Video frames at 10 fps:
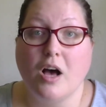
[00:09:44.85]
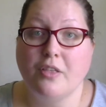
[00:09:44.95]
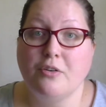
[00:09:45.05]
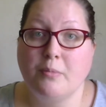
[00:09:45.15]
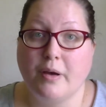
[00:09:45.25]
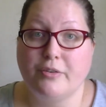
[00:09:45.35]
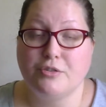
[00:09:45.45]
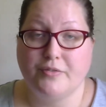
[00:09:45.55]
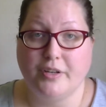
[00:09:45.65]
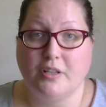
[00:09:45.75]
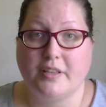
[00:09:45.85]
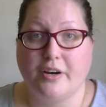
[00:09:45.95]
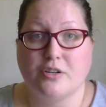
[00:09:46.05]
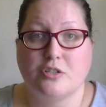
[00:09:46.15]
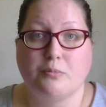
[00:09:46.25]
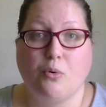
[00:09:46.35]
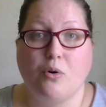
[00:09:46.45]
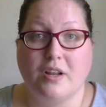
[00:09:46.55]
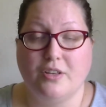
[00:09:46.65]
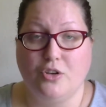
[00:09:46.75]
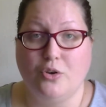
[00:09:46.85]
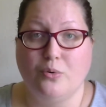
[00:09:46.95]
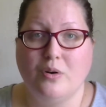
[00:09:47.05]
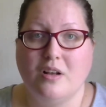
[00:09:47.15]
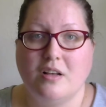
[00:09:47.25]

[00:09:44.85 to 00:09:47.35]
other mothers feel that they are supporting you